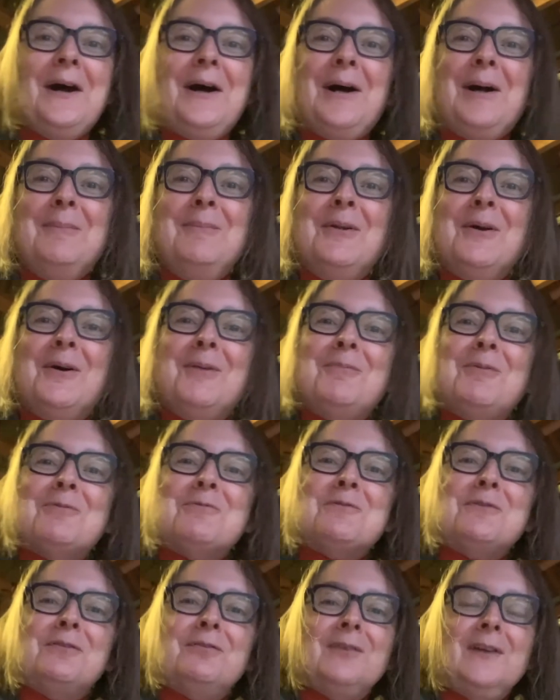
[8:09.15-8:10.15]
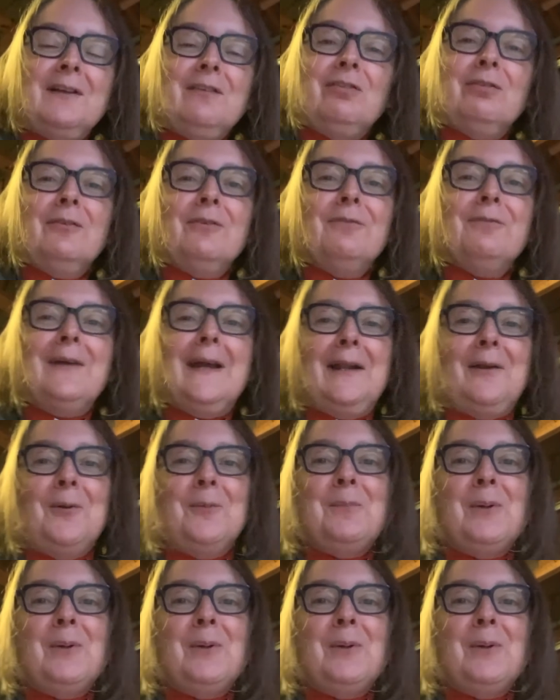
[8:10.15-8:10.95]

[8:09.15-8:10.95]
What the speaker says: I'm not going to finish with a final